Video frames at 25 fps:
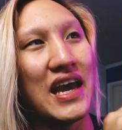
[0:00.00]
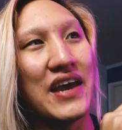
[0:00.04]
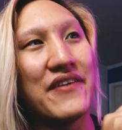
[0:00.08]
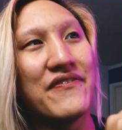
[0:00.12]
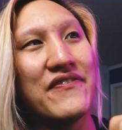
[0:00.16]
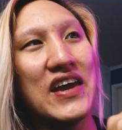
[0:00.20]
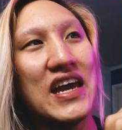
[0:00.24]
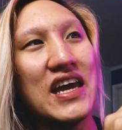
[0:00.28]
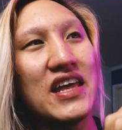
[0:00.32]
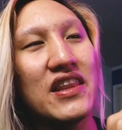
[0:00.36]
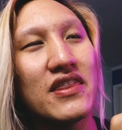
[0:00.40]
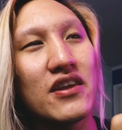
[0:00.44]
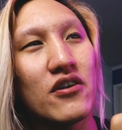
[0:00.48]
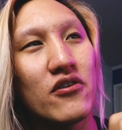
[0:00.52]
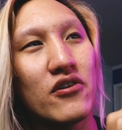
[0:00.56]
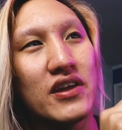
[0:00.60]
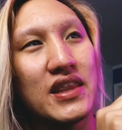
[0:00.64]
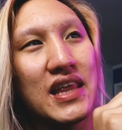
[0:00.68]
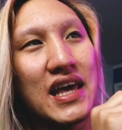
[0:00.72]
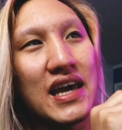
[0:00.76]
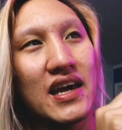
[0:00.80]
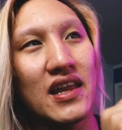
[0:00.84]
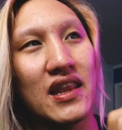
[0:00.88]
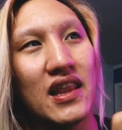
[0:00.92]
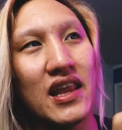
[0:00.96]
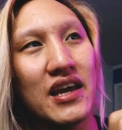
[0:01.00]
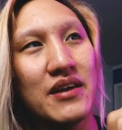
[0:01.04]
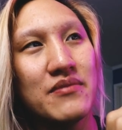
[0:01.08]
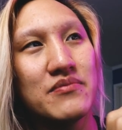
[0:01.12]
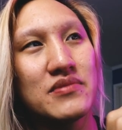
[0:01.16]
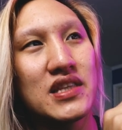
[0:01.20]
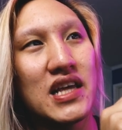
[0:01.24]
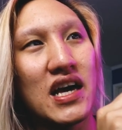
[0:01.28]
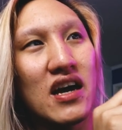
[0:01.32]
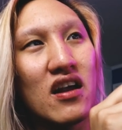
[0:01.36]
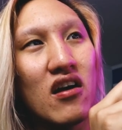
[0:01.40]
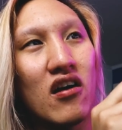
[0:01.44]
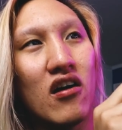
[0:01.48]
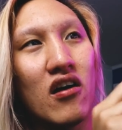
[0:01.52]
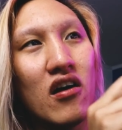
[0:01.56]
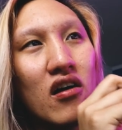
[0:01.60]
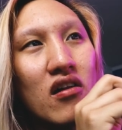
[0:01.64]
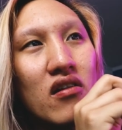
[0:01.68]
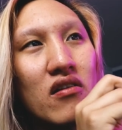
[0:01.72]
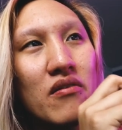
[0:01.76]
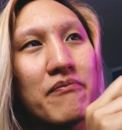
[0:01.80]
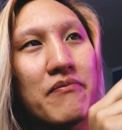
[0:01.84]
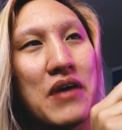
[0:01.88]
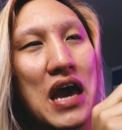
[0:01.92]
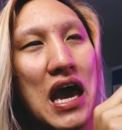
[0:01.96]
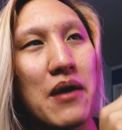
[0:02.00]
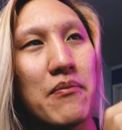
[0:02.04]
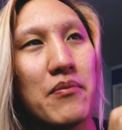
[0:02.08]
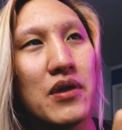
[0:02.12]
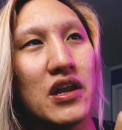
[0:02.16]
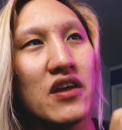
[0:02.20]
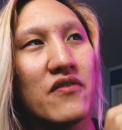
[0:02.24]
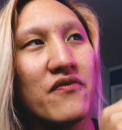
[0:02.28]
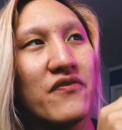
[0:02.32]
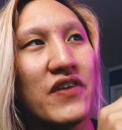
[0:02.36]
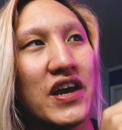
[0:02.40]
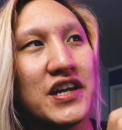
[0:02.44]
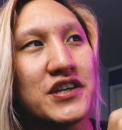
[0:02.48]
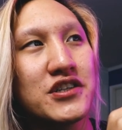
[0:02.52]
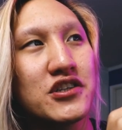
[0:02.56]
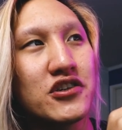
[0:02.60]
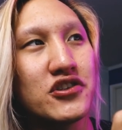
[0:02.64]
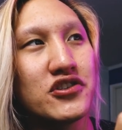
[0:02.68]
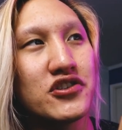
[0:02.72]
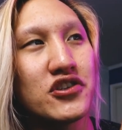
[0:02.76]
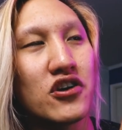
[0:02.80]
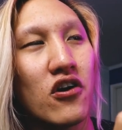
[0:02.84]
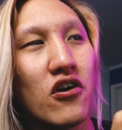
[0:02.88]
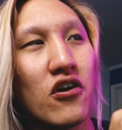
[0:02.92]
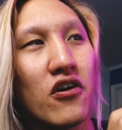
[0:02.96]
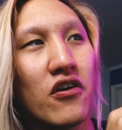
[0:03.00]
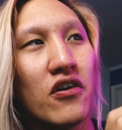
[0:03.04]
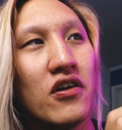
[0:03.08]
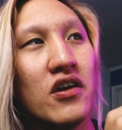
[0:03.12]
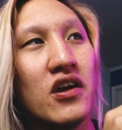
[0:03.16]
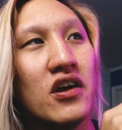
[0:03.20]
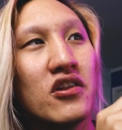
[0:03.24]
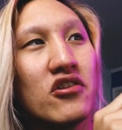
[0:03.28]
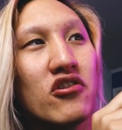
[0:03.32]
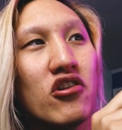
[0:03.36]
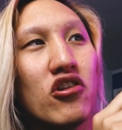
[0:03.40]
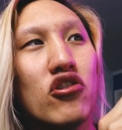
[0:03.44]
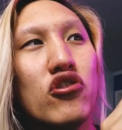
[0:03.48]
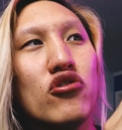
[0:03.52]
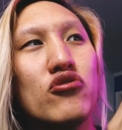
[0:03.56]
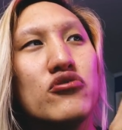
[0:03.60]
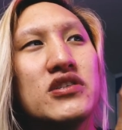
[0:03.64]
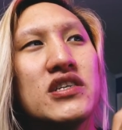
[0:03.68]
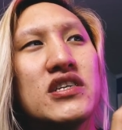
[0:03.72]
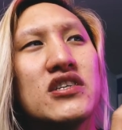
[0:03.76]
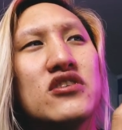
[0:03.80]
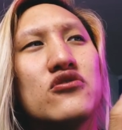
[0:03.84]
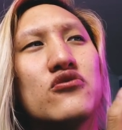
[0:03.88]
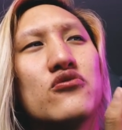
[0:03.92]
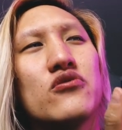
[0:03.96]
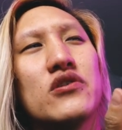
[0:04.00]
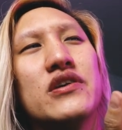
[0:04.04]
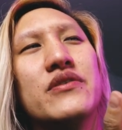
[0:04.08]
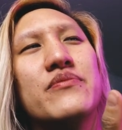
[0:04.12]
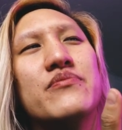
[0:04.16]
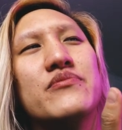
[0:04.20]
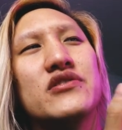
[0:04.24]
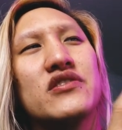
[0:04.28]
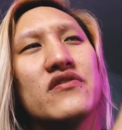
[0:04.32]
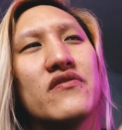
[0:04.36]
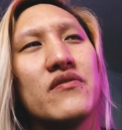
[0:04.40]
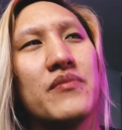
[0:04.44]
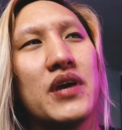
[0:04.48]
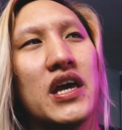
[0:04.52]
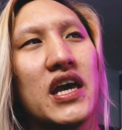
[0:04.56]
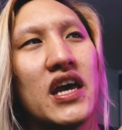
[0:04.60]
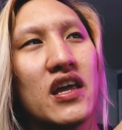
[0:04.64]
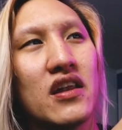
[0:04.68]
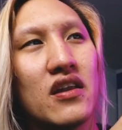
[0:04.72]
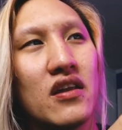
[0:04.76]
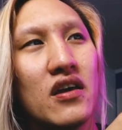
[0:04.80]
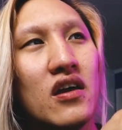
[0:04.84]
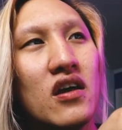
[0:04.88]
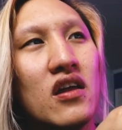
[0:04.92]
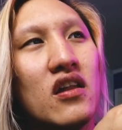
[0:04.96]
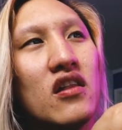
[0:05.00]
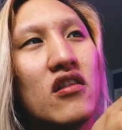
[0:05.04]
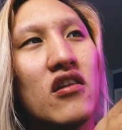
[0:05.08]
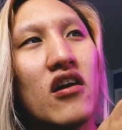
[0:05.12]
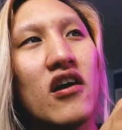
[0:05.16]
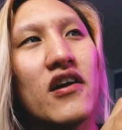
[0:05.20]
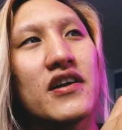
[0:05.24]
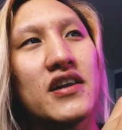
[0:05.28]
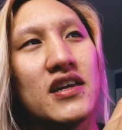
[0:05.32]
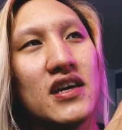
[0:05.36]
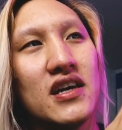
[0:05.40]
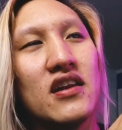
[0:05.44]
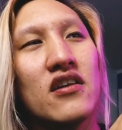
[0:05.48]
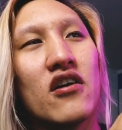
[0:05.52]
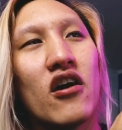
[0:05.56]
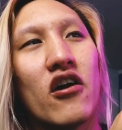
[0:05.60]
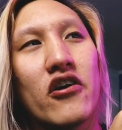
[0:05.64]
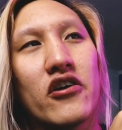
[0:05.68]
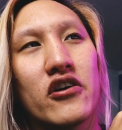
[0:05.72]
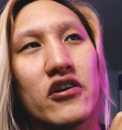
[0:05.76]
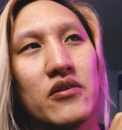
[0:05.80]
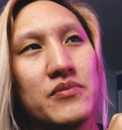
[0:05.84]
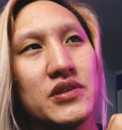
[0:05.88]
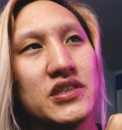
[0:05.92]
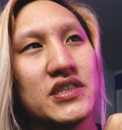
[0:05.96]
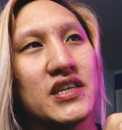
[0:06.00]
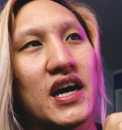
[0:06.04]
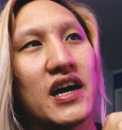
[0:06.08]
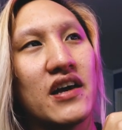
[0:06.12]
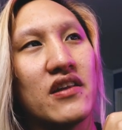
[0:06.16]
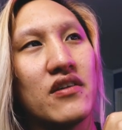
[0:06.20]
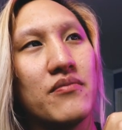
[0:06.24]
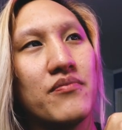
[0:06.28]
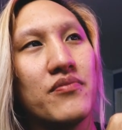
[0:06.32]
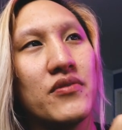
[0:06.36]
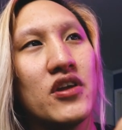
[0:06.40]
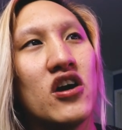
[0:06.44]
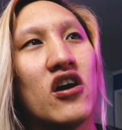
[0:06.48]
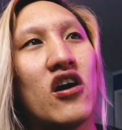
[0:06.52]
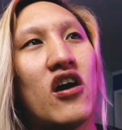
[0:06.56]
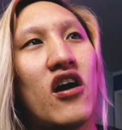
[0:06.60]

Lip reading: A fan theory that claims that all of Batman adventures are the lucid dreams of a man locked in Arkham Asylum.